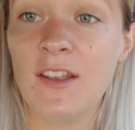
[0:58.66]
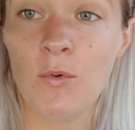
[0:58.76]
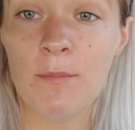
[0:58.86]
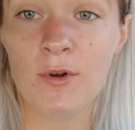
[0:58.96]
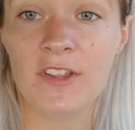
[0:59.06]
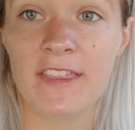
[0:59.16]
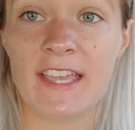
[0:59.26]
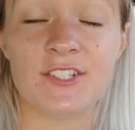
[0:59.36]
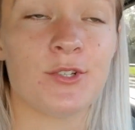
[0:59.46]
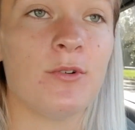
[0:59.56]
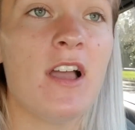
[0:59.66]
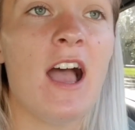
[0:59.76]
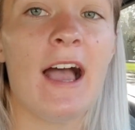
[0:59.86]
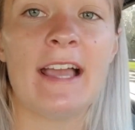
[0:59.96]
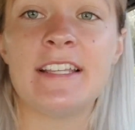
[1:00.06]
And one more thing, too.
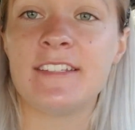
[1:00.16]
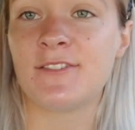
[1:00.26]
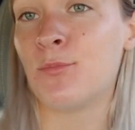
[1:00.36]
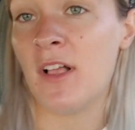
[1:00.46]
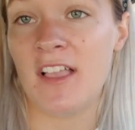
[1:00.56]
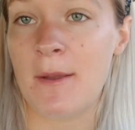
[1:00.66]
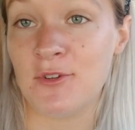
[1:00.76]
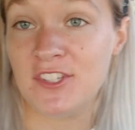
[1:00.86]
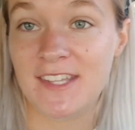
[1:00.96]
I'm just